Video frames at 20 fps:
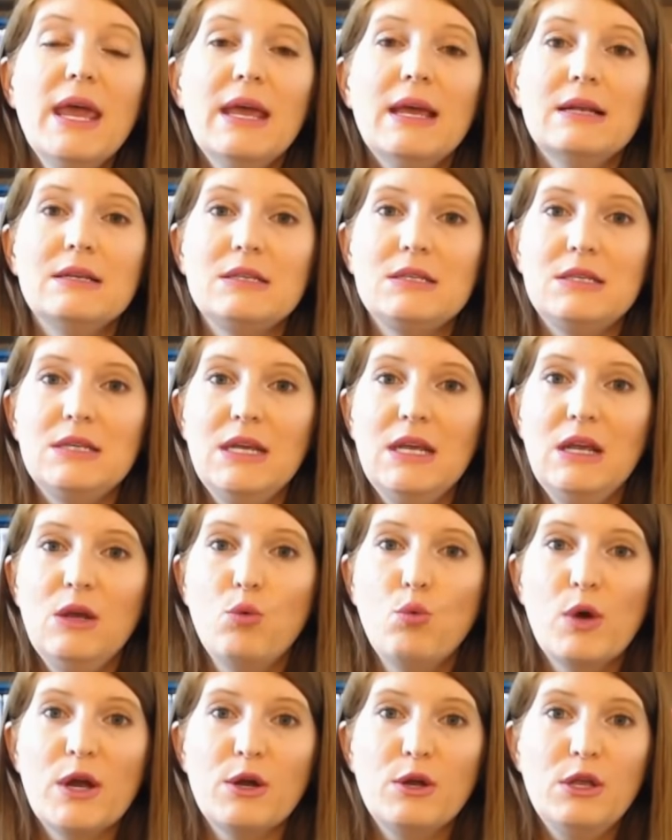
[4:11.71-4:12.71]
and seeing
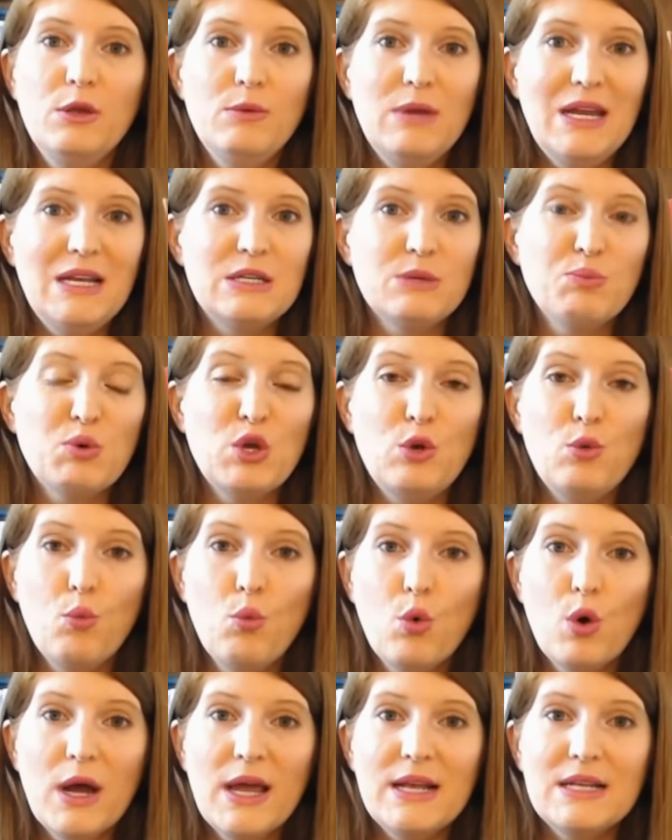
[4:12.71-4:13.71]
where you need to put
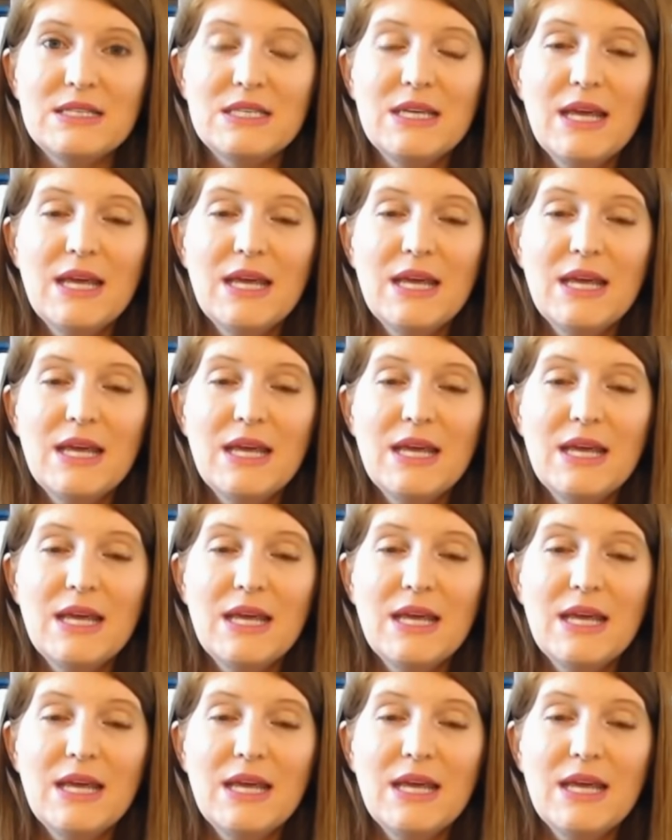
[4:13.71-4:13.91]
what